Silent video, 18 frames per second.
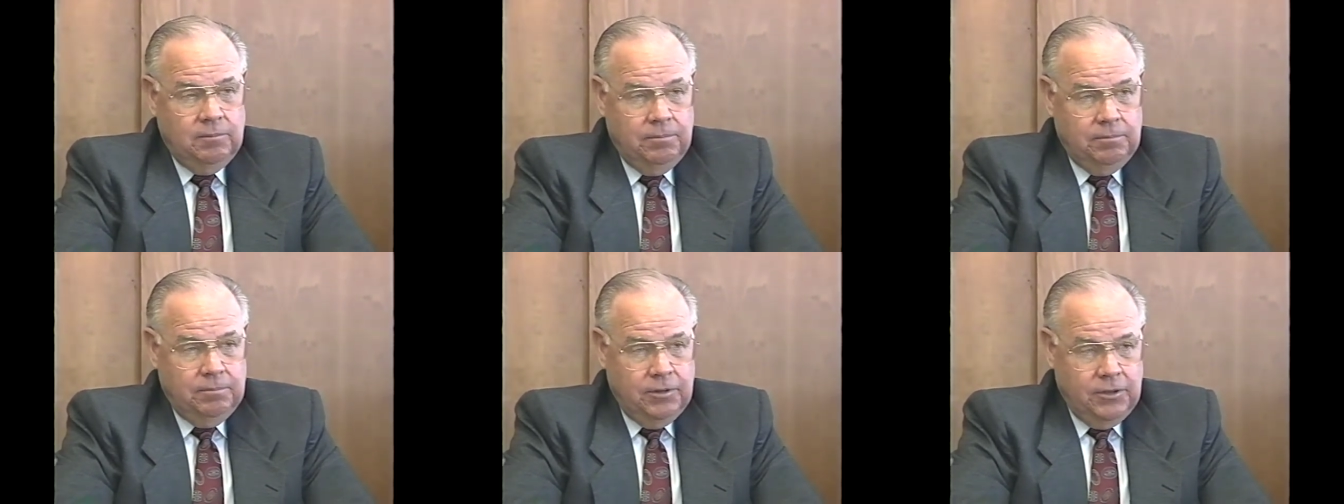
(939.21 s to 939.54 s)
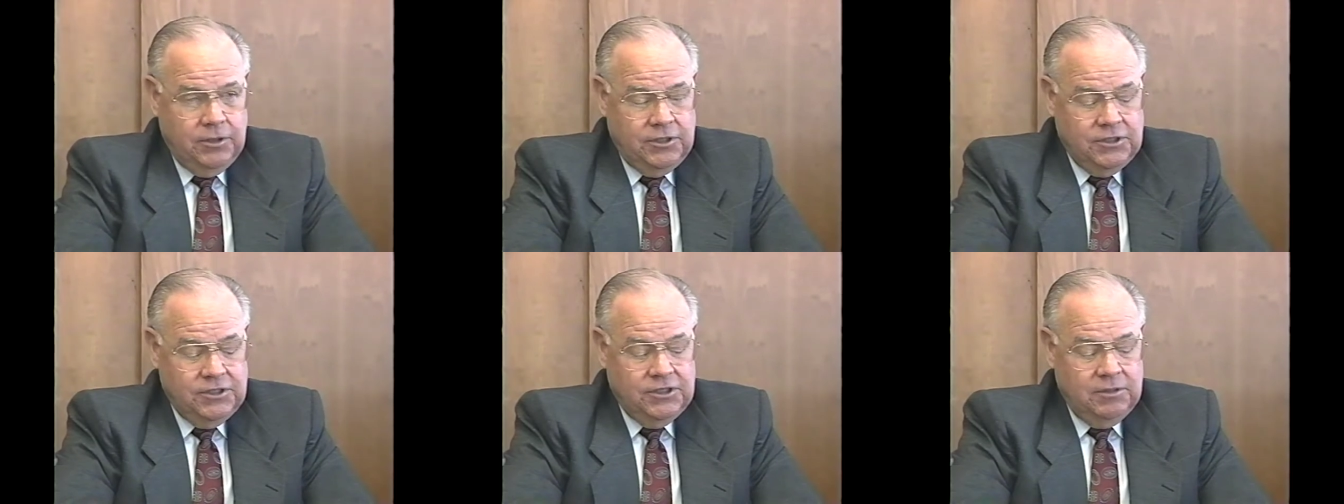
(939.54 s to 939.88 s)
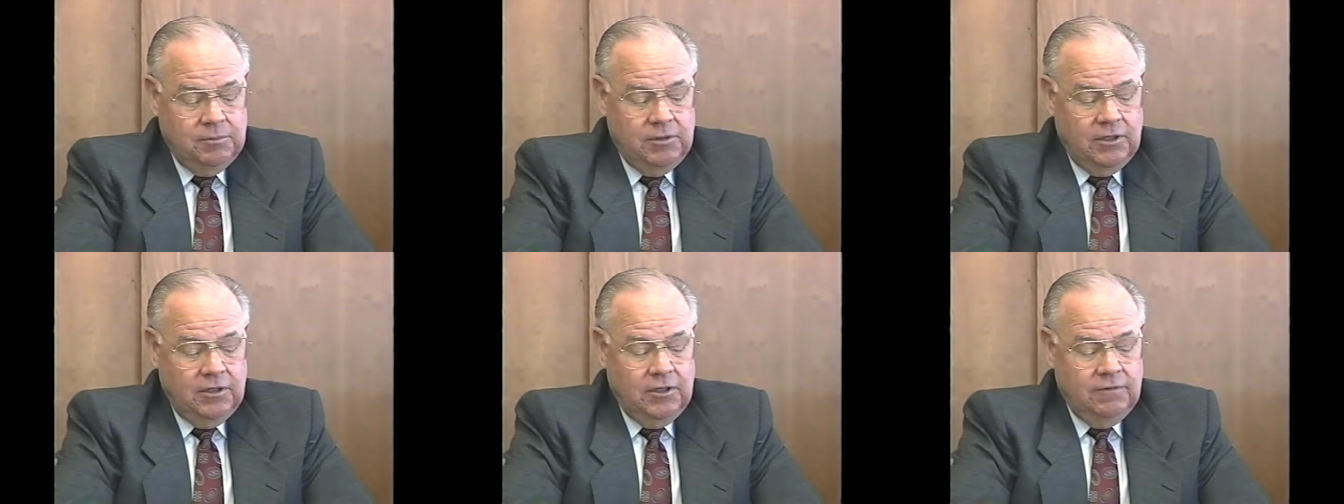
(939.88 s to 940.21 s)
purchased the
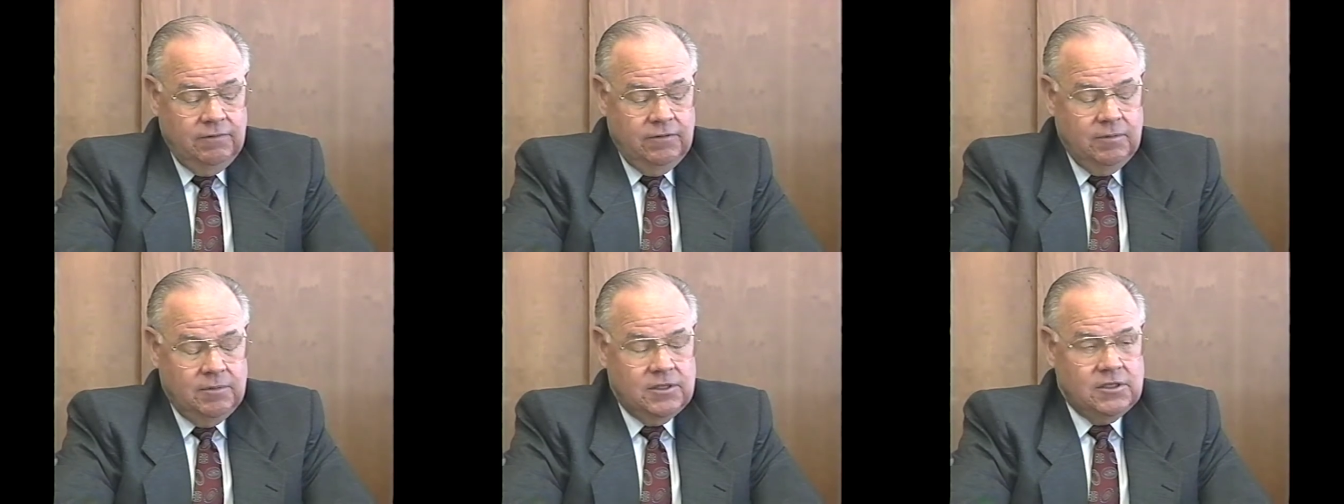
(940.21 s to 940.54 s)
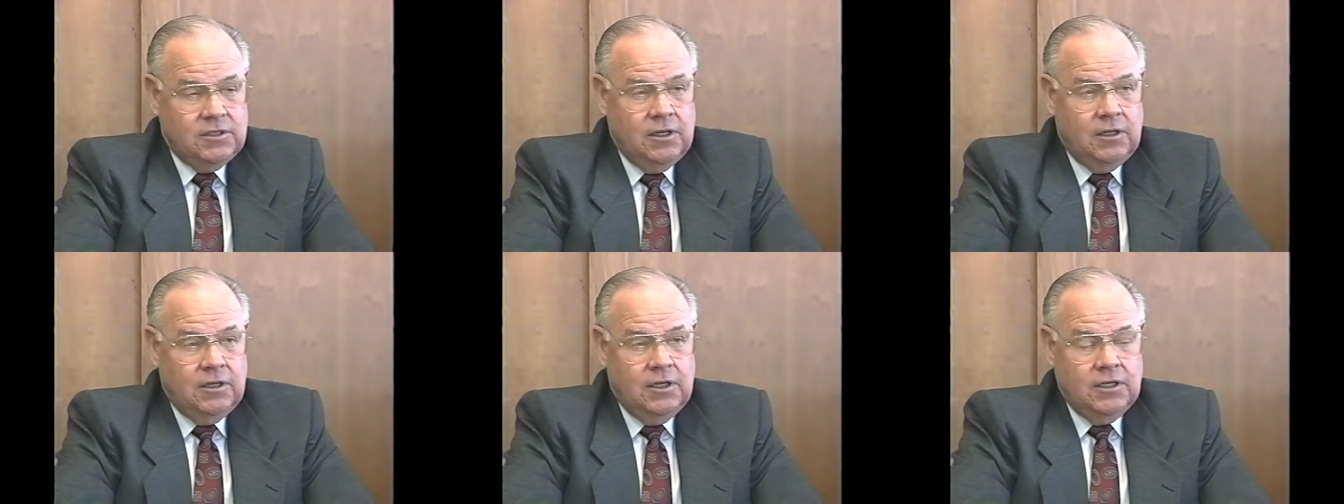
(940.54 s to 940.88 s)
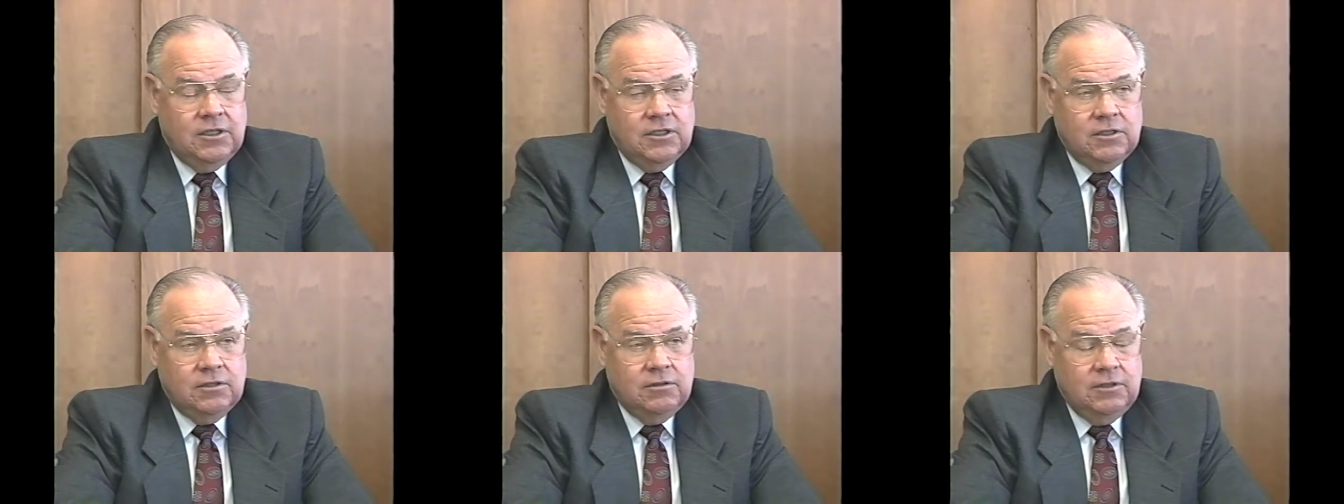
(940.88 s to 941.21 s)
building from the Salt Lake
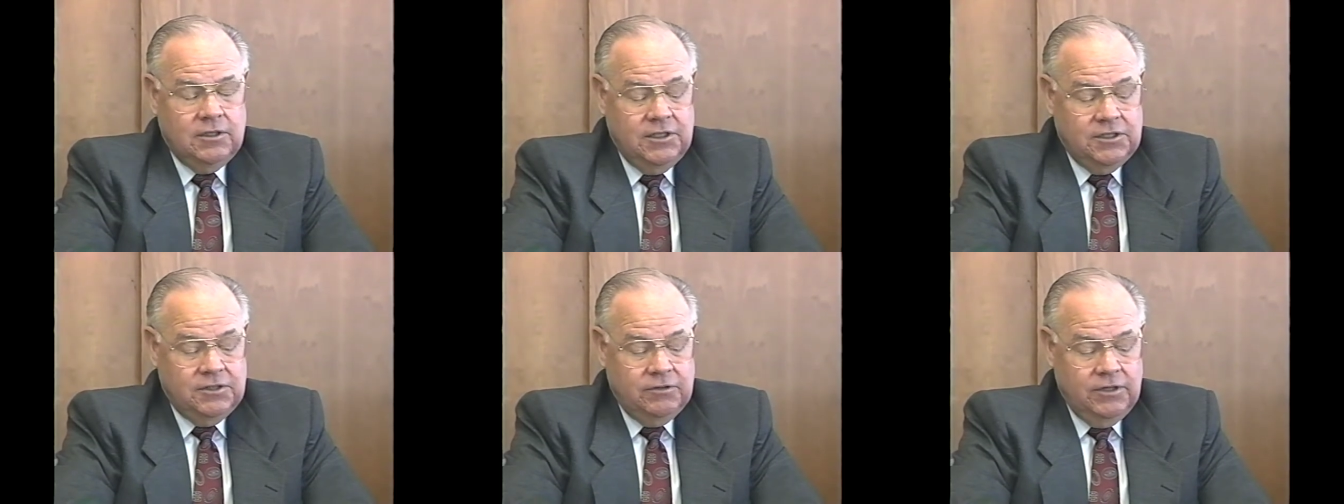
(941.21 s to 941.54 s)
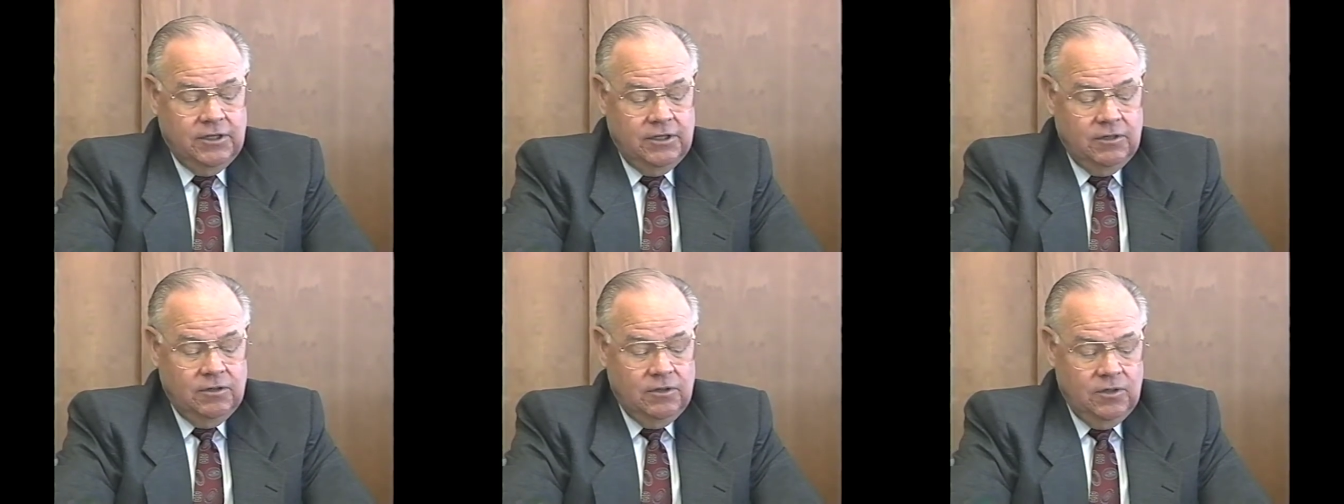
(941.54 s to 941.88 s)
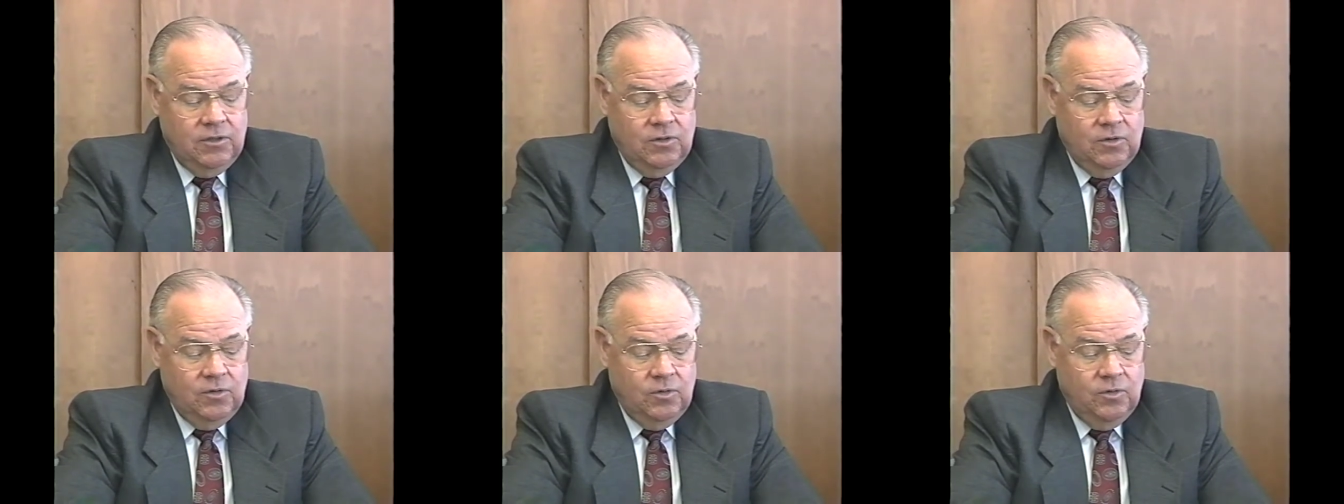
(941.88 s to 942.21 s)
School District.
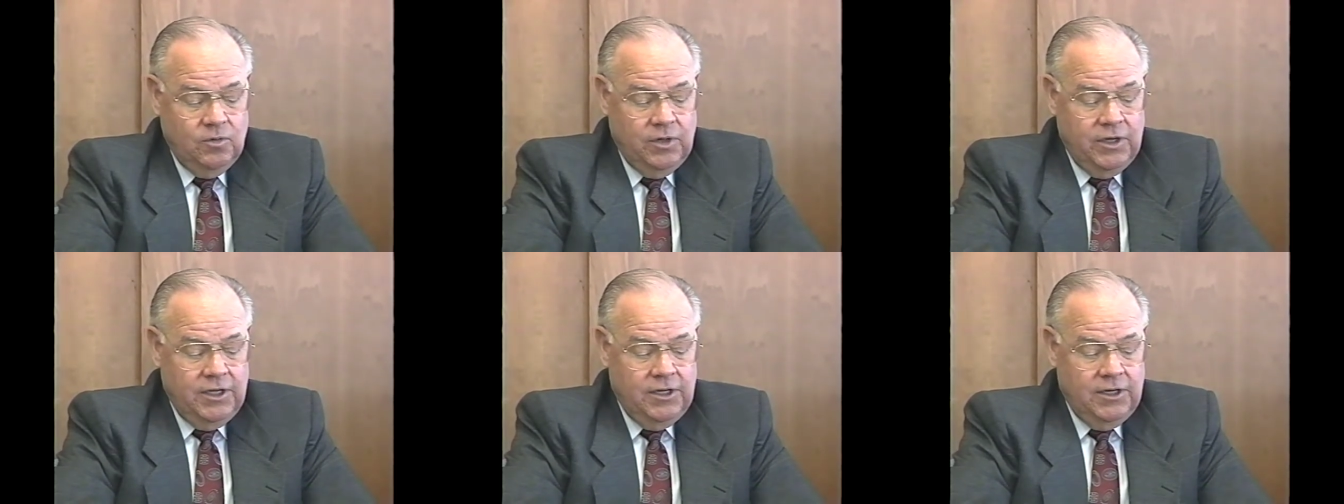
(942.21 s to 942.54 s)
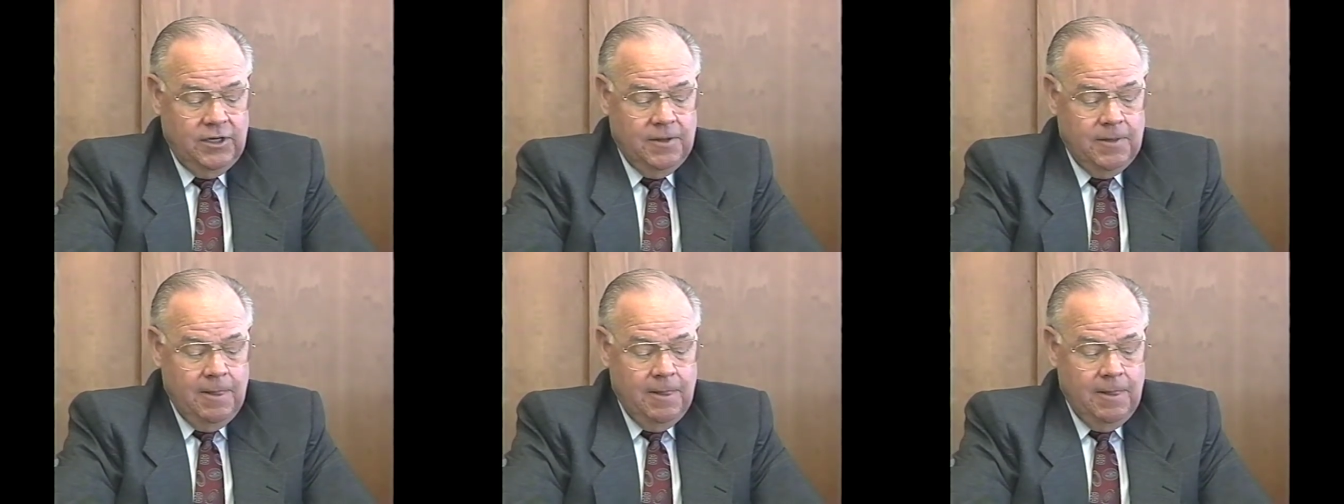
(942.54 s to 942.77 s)
We,